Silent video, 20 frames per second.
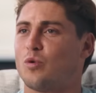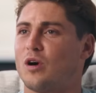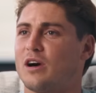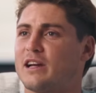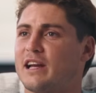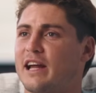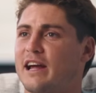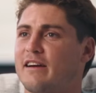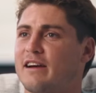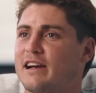
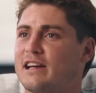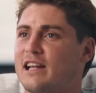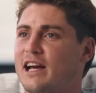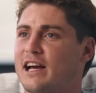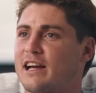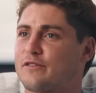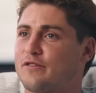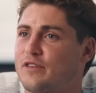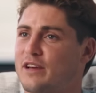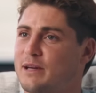one area,
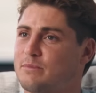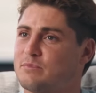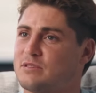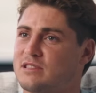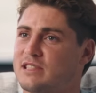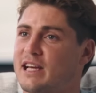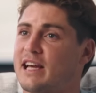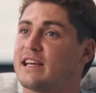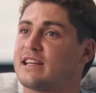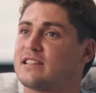like for him to
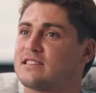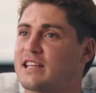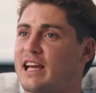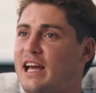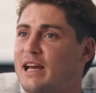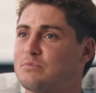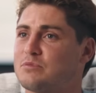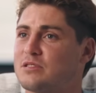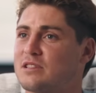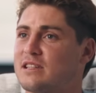take his
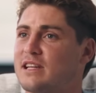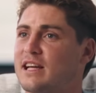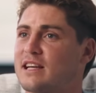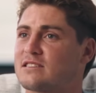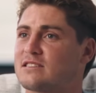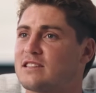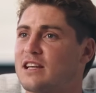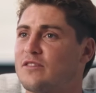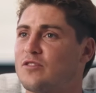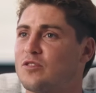game to the
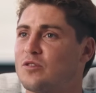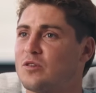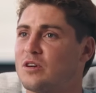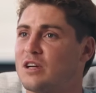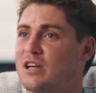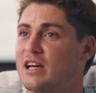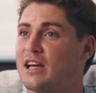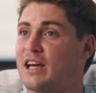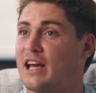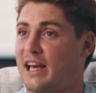next level,
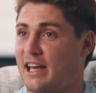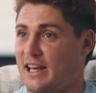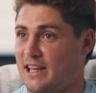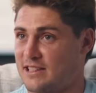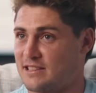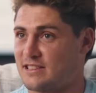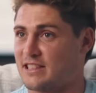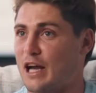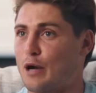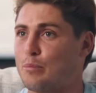
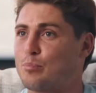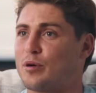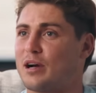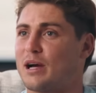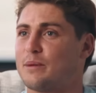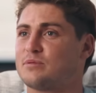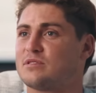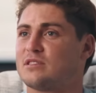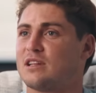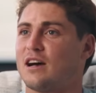is that
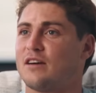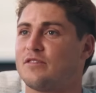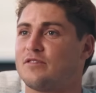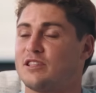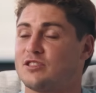prep stuff.